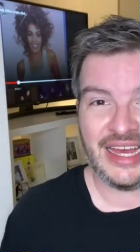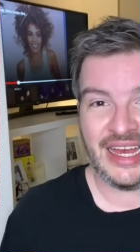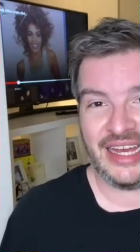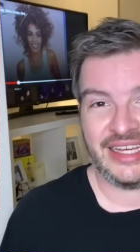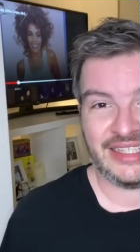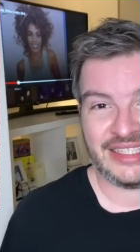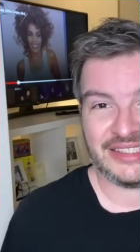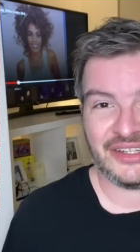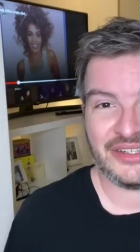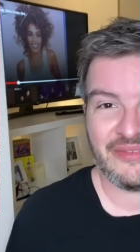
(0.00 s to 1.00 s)
I hate that
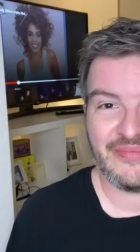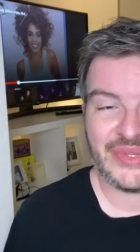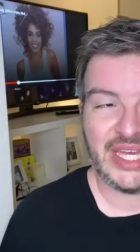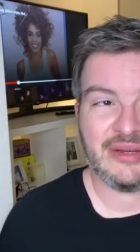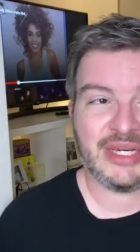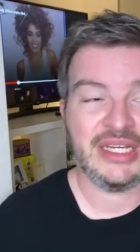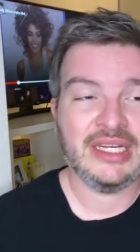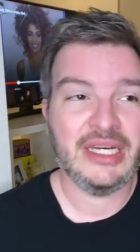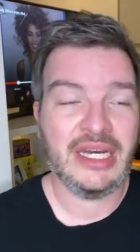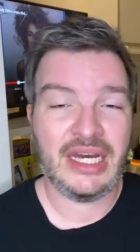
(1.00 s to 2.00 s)
song. Anyway,
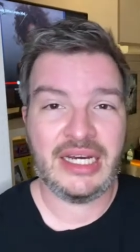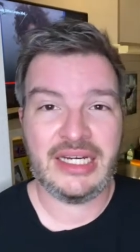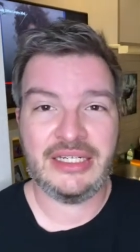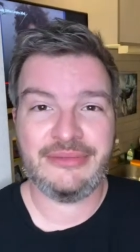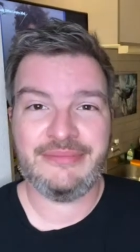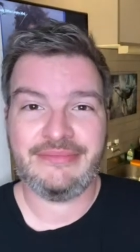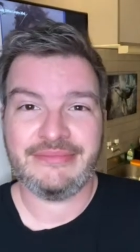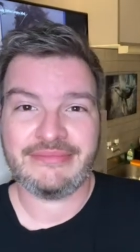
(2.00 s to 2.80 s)
um,